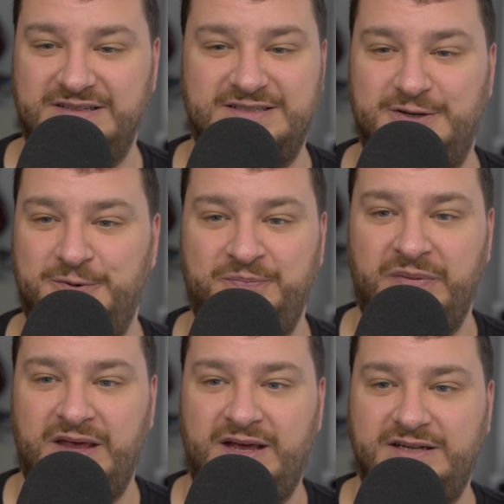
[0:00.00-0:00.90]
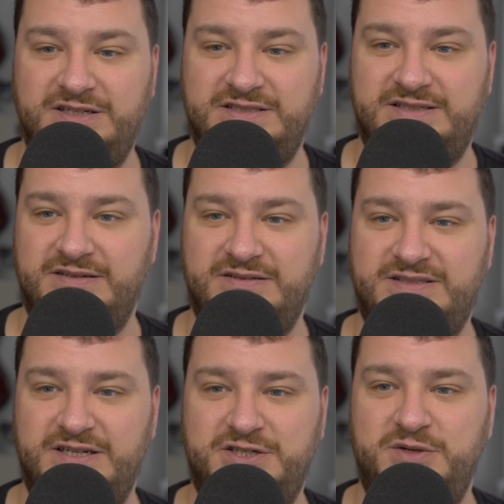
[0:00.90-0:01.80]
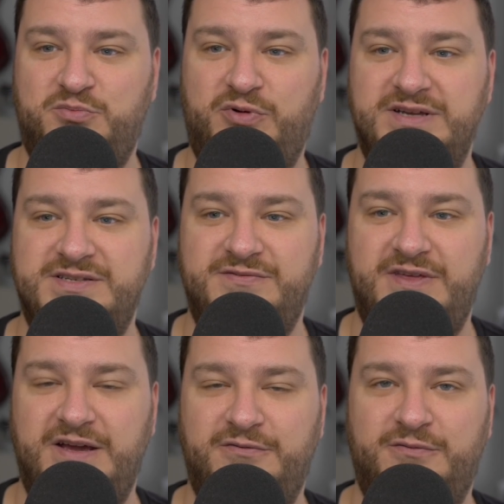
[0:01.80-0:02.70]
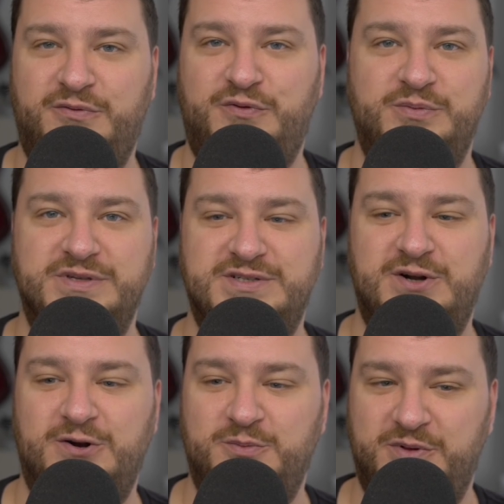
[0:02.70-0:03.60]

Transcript: So just such an impressive thing from the start,